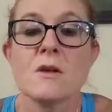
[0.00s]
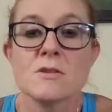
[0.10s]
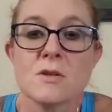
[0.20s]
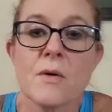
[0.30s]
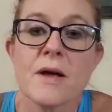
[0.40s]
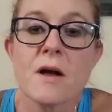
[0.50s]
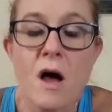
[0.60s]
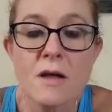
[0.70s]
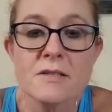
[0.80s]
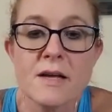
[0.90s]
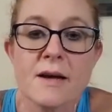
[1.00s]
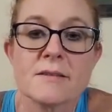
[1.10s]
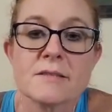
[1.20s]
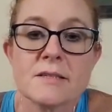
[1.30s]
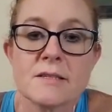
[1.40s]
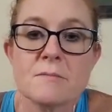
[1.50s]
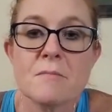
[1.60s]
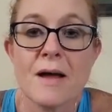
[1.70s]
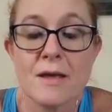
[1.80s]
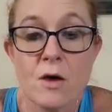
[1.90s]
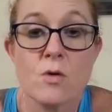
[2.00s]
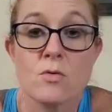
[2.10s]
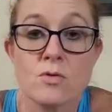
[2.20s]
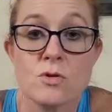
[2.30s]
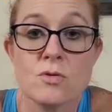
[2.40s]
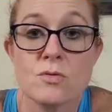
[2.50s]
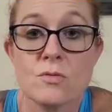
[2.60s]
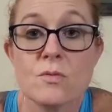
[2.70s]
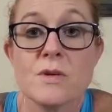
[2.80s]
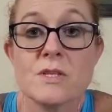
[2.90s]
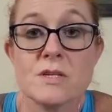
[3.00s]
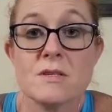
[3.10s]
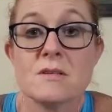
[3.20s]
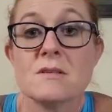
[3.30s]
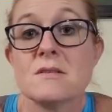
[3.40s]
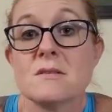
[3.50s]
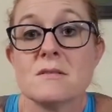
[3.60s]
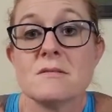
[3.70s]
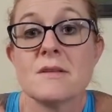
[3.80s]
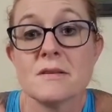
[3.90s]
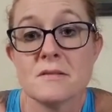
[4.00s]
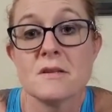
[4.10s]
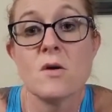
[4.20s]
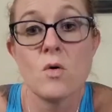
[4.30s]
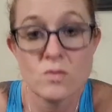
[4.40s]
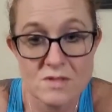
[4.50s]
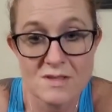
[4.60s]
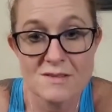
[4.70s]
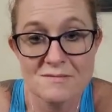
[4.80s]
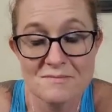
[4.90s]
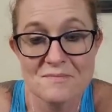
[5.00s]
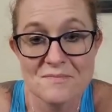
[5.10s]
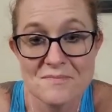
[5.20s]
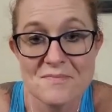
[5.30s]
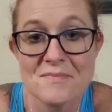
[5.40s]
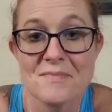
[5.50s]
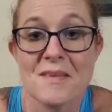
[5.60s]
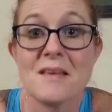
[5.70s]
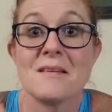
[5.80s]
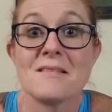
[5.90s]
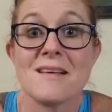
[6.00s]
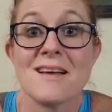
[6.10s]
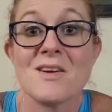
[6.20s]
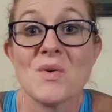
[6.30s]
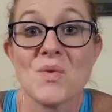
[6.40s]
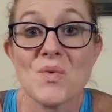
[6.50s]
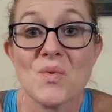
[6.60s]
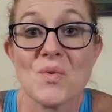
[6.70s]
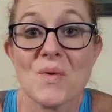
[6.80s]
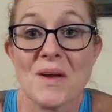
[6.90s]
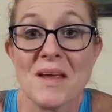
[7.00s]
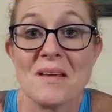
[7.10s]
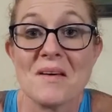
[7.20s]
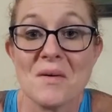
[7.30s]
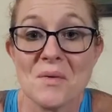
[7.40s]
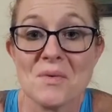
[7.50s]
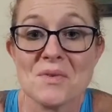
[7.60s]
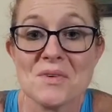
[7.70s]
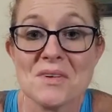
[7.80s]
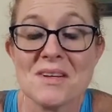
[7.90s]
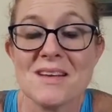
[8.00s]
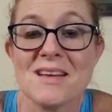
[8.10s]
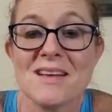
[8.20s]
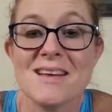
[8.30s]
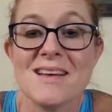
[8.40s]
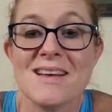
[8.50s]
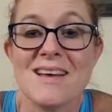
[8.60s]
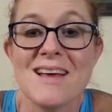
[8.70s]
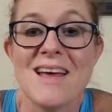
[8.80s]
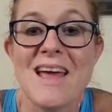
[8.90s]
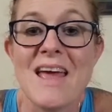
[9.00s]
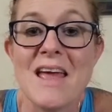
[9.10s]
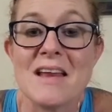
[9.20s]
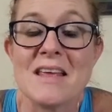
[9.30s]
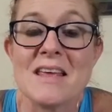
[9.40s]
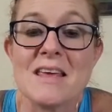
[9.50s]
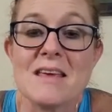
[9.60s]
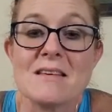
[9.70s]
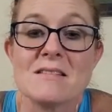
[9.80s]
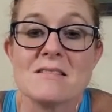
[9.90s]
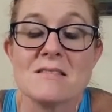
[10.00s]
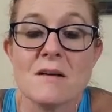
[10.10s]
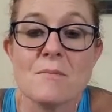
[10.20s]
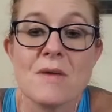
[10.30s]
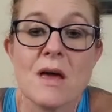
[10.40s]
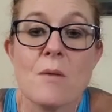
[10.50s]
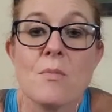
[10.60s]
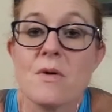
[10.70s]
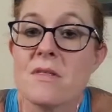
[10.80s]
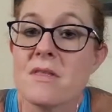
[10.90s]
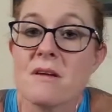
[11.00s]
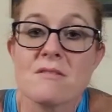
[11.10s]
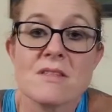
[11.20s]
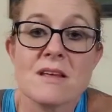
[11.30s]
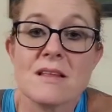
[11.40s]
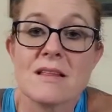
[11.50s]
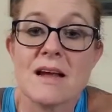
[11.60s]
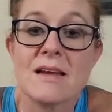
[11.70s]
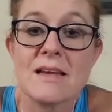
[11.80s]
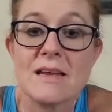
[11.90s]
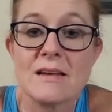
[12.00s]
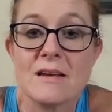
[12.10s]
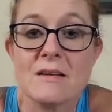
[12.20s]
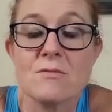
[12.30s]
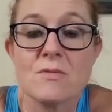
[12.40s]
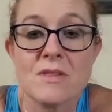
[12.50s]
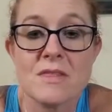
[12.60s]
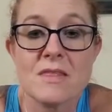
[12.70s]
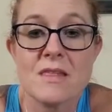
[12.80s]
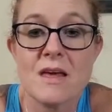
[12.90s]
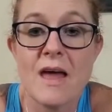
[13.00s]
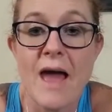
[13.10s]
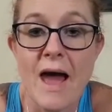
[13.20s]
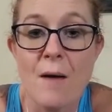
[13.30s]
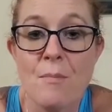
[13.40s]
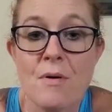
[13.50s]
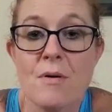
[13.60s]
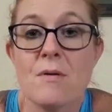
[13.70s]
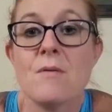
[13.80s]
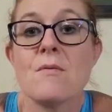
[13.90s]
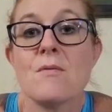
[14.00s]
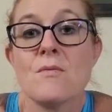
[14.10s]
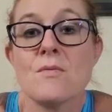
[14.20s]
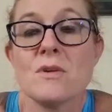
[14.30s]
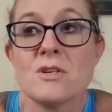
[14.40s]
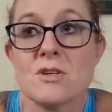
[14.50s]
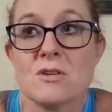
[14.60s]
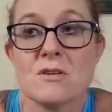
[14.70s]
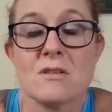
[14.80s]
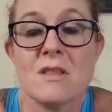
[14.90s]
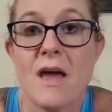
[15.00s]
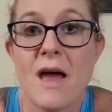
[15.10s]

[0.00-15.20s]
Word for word: So I contacted my coach, which is Dustin Holston. He's a great coach and he set me up with everything that I needed with the app, which the